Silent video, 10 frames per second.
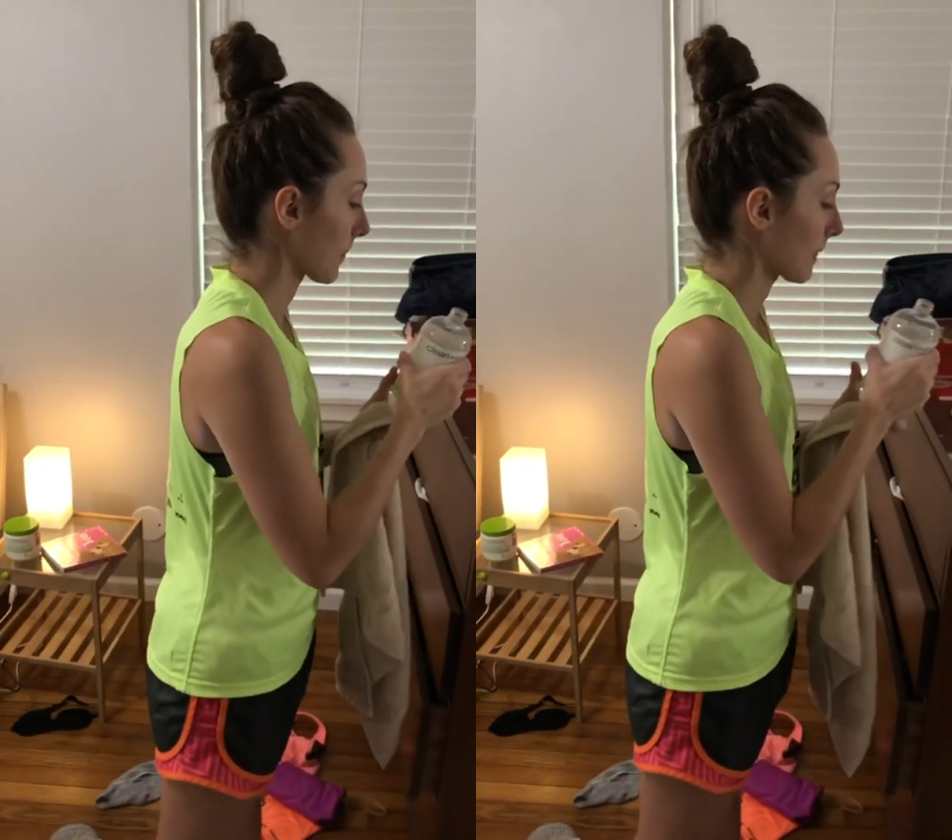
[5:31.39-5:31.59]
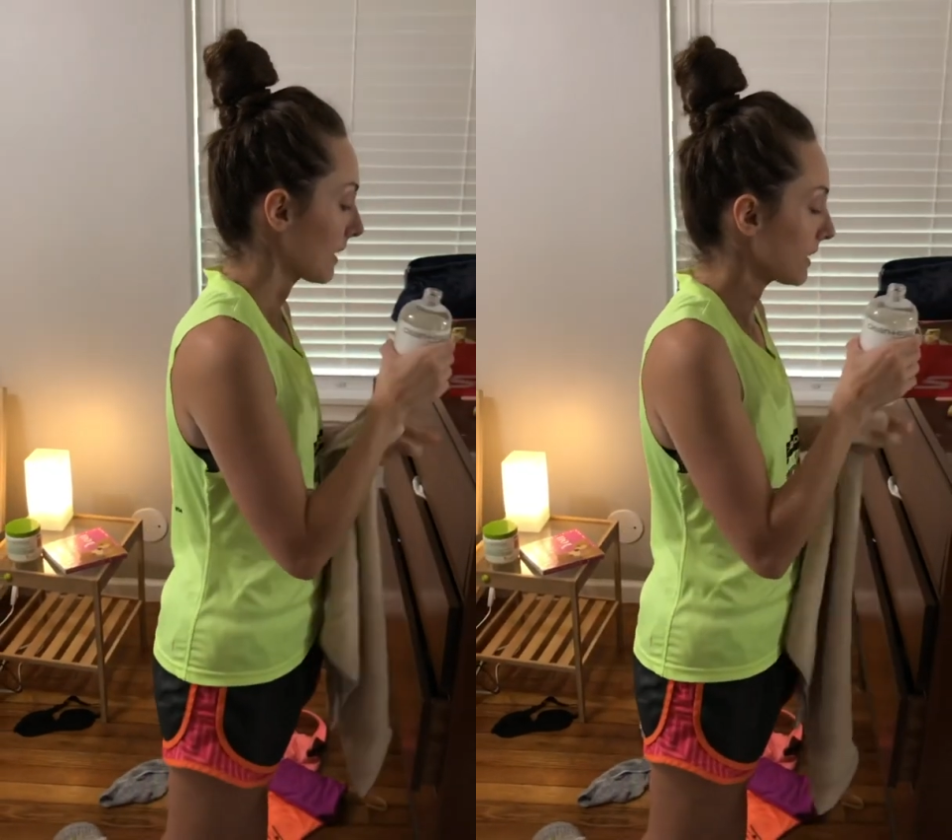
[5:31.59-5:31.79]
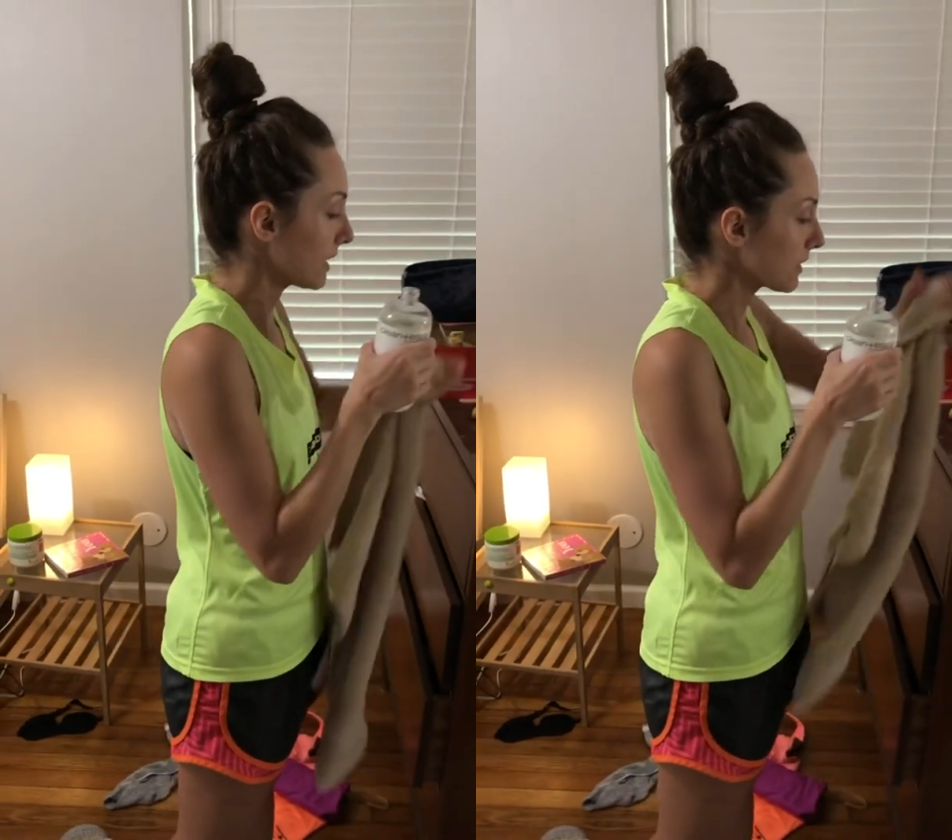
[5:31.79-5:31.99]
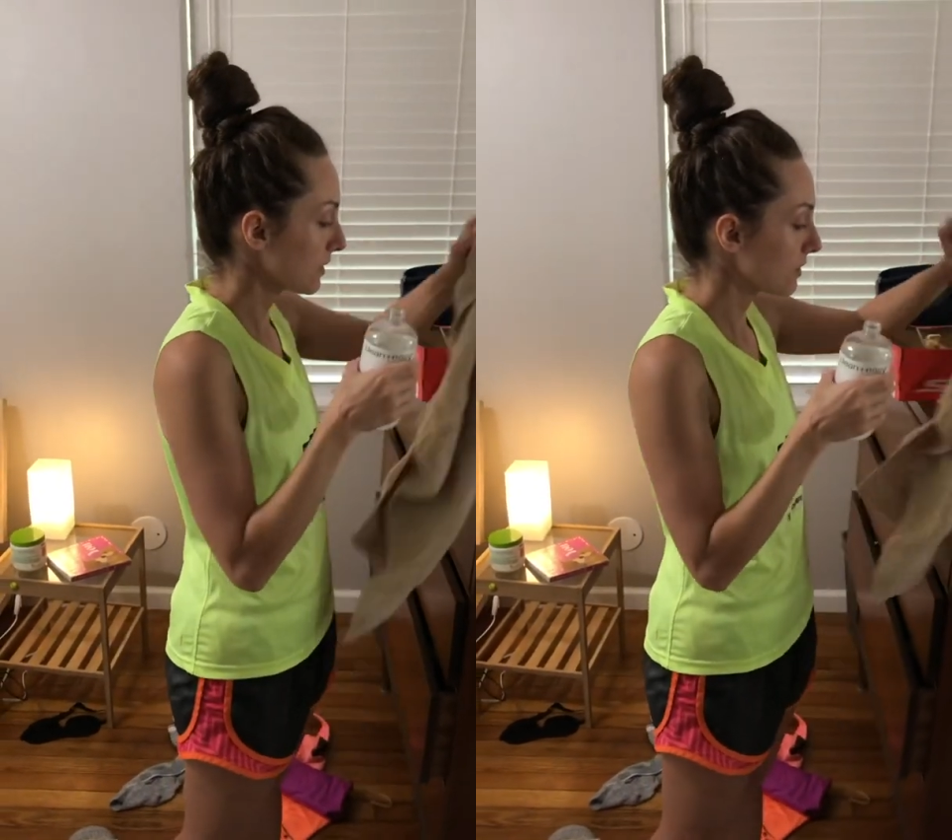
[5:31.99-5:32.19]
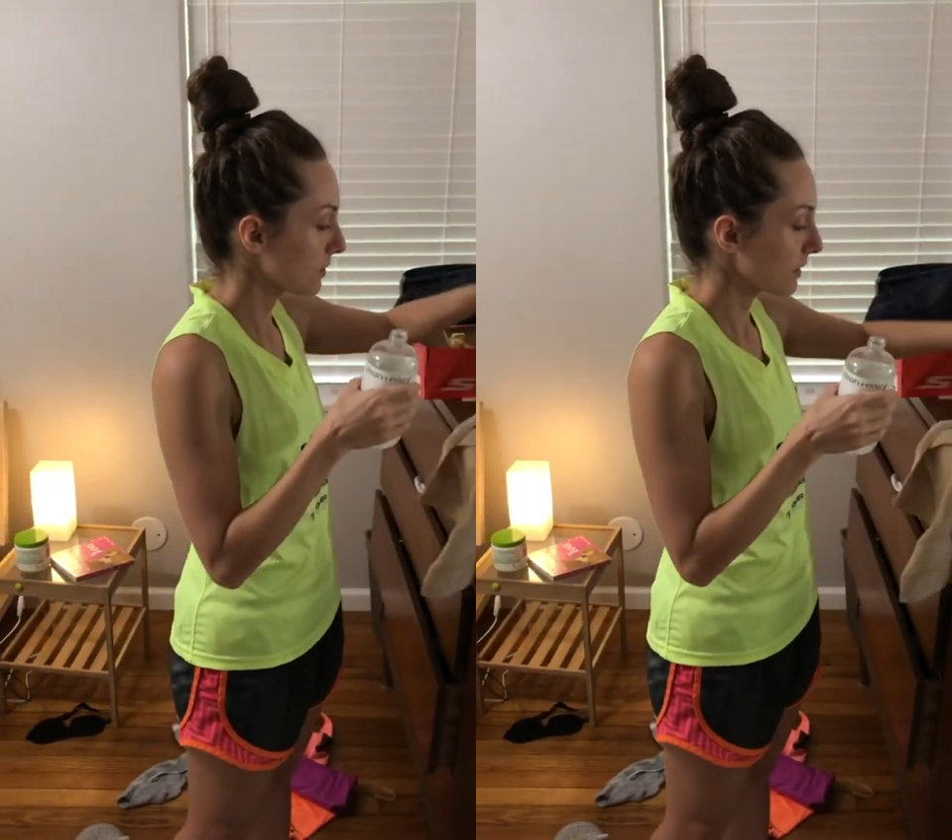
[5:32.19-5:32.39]
and I like to
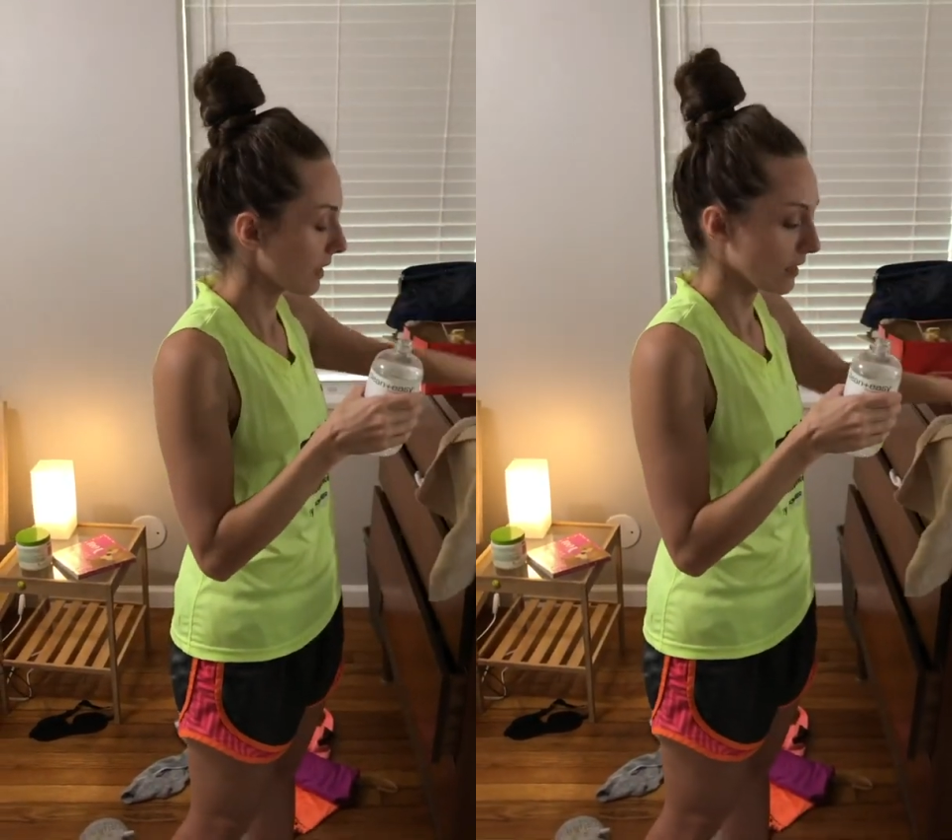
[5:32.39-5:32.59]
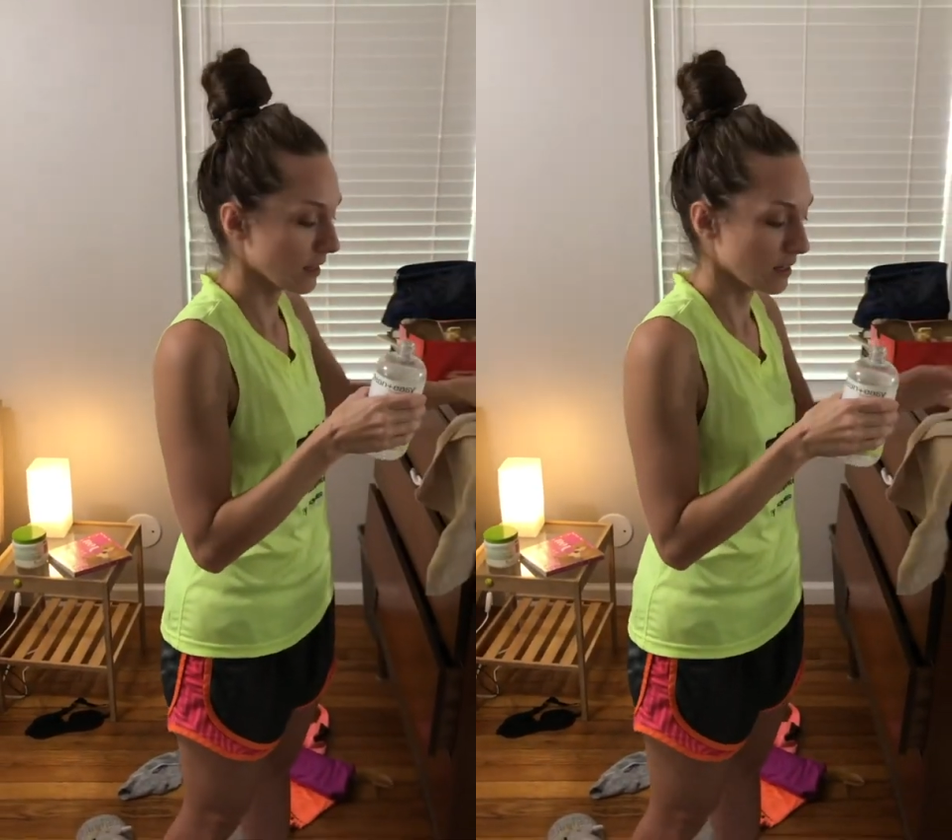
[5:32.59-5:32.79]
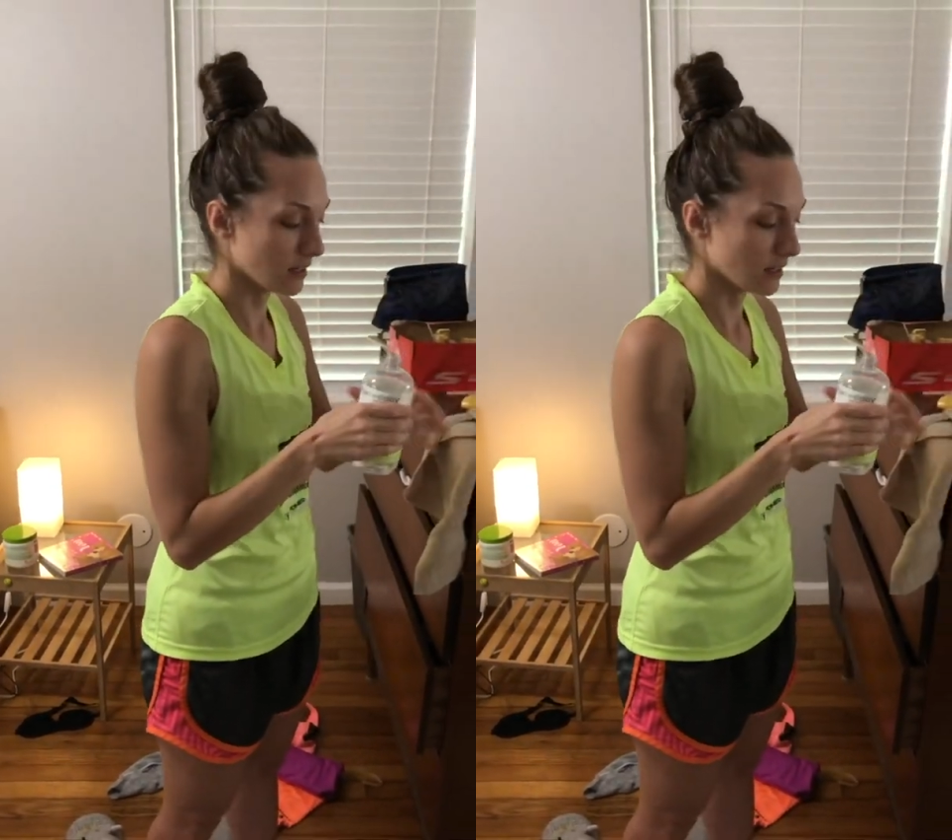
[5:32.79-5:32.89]
do it like this.